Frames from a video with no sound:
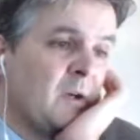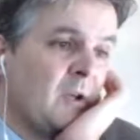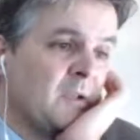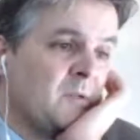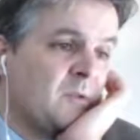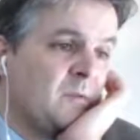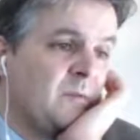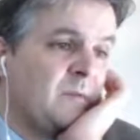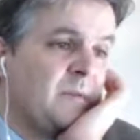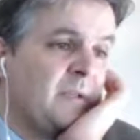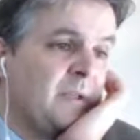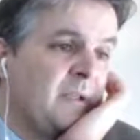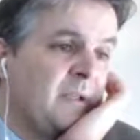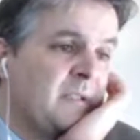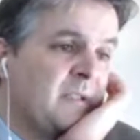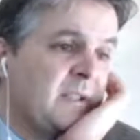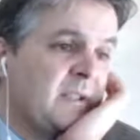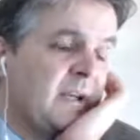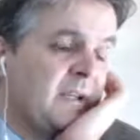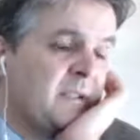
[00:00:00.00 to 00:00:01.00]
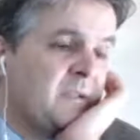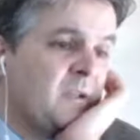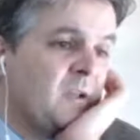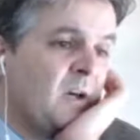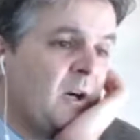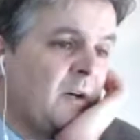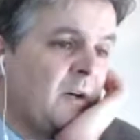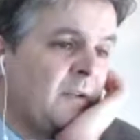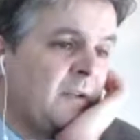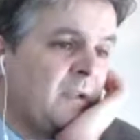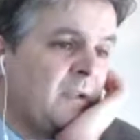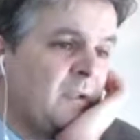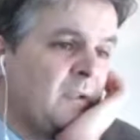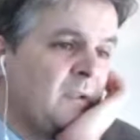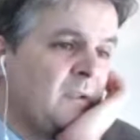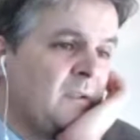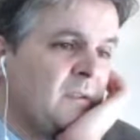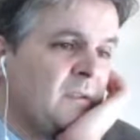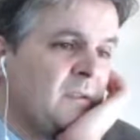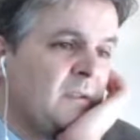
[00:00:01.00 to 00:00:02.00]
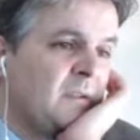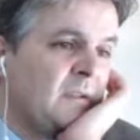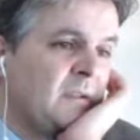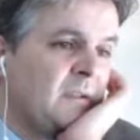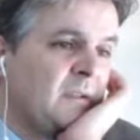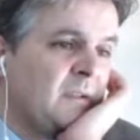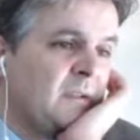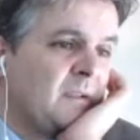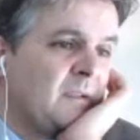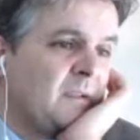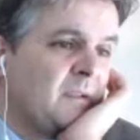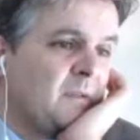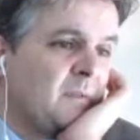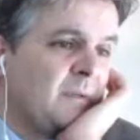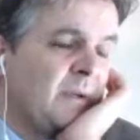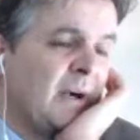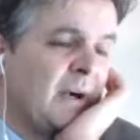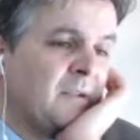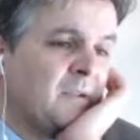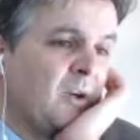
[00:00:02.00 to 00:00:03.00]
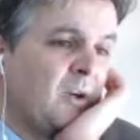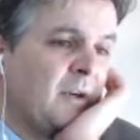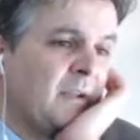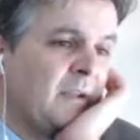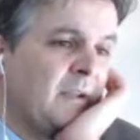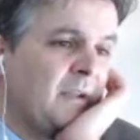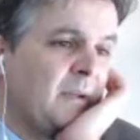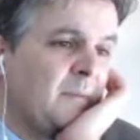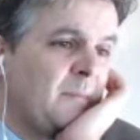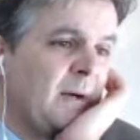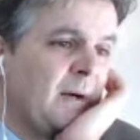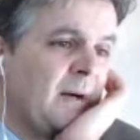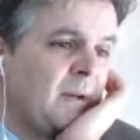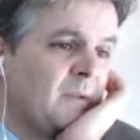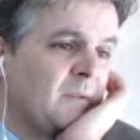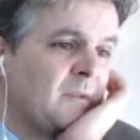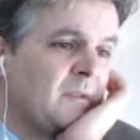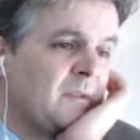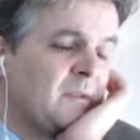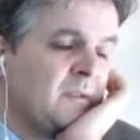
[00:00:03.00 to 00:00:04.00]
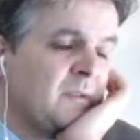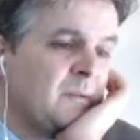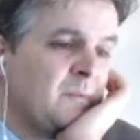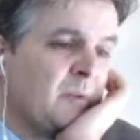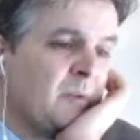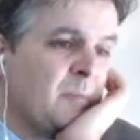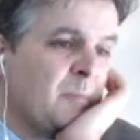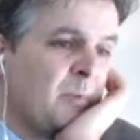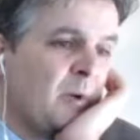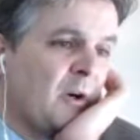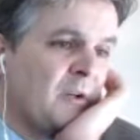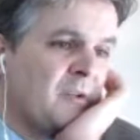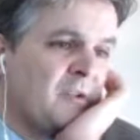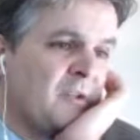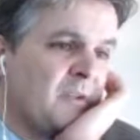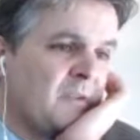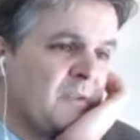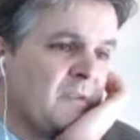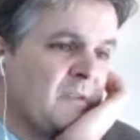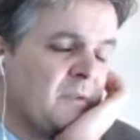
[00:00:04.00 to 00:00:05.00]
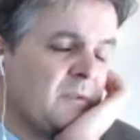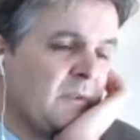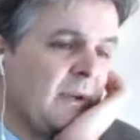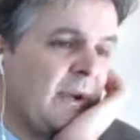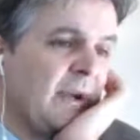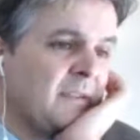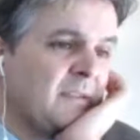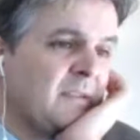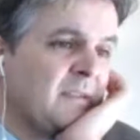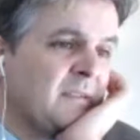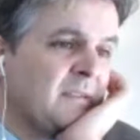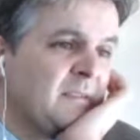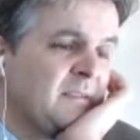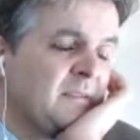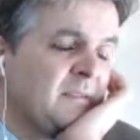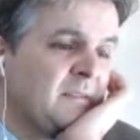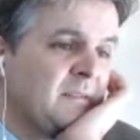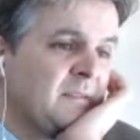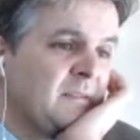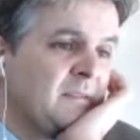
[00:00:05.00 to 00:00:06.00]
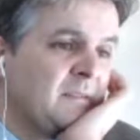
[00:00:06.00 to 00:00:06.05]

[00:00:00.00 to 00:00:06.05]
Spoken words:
Because it's categorical, we are talking about proportions, correct?